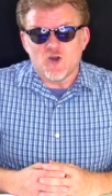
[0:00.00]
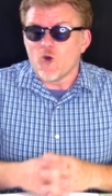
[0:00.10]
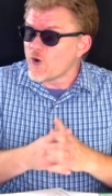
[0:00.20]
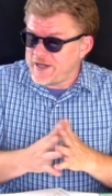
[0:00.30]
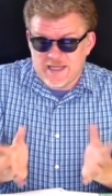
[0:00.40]

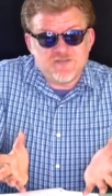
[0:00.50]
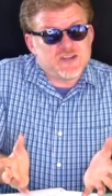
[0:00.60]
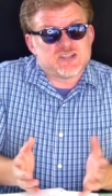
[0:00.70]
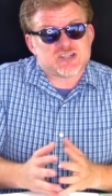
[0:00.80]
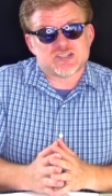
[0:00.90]
or
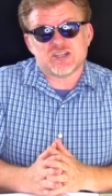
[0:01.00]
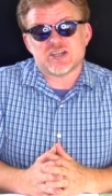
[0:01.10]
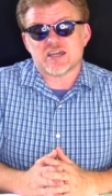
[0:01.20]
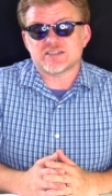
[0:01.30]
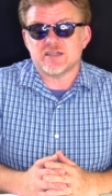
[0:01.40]
even just
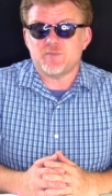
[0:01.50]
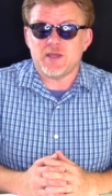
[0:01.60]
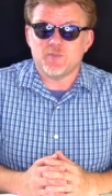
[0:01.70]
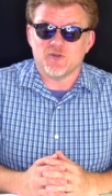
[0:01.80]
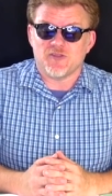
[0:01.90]
suggest that
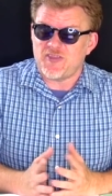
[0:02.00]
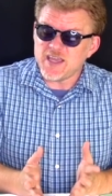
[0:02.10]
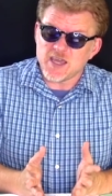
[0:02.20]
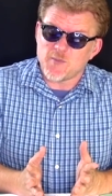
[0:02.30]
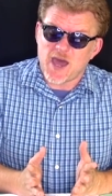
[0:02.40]
people
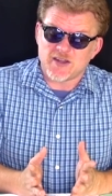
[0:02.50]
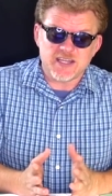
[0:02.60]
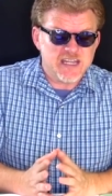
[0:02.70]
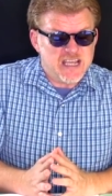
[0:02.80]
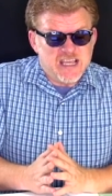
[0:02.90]
think about
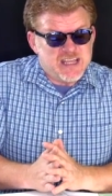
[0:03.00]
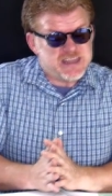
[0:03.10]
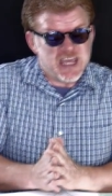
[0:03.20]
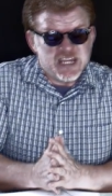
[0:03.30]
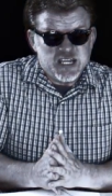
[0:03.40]
it,
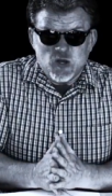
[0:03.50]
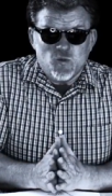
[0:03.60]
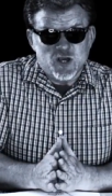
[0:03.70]
then you